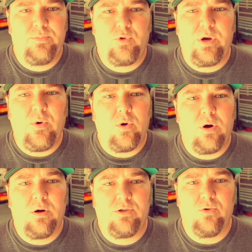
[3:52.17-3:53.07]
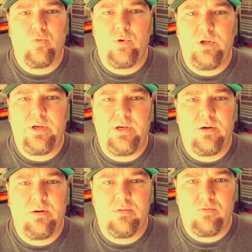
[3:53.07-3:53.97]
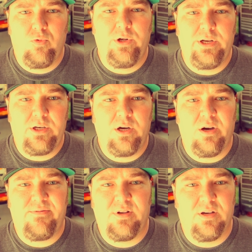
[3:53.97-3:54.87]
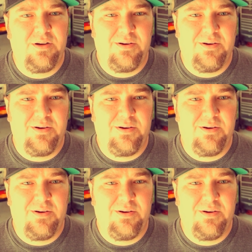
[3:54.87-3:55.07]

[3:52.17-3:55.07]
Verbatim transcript: three bolt carts are really, really tough to,